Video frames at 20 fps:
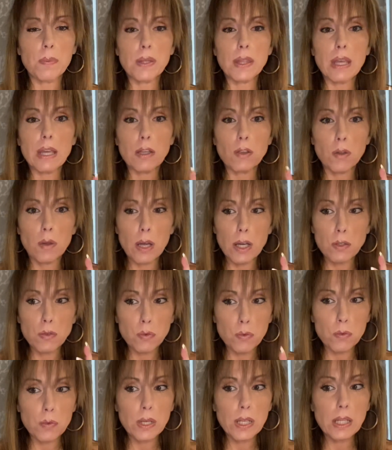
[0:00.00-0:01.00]
but that you guys
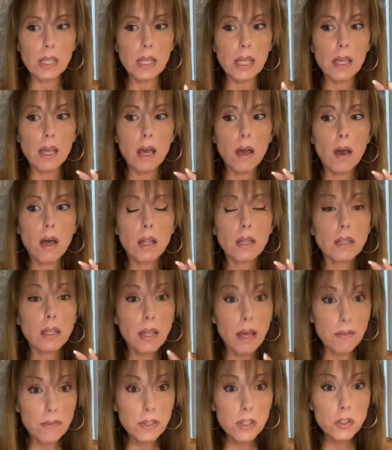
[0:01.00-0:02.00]
really
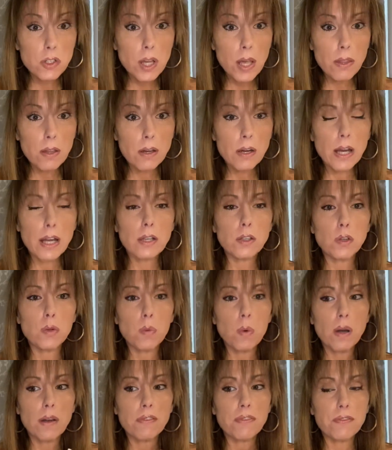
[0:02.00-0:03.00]
love each other and you
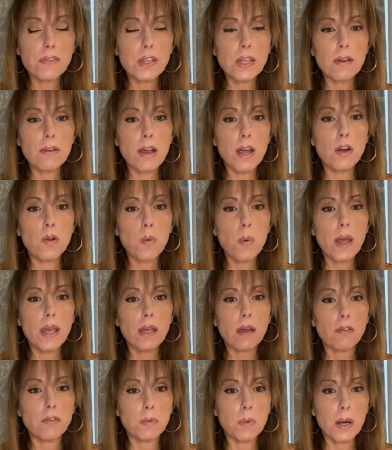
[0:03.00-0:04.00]
want to figure out a
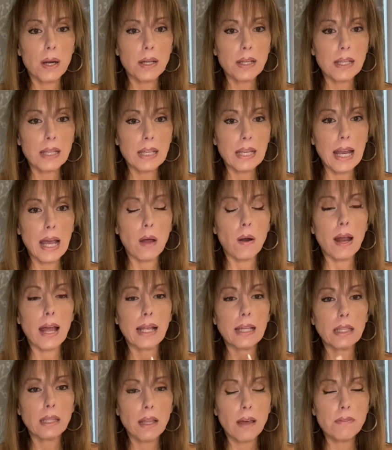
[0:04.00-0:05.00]
way of working it out.
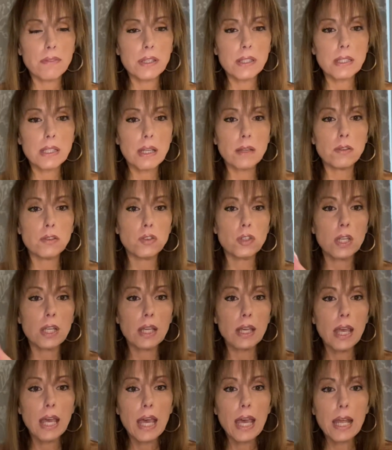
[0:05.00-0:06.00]
I love this
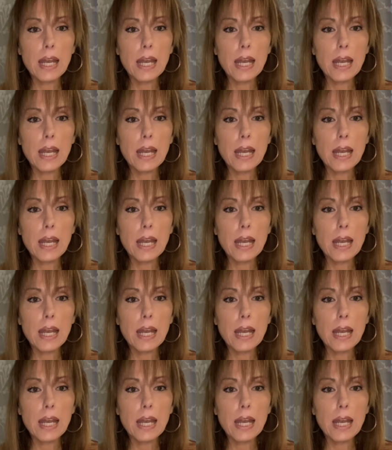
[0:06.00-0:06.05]
energy.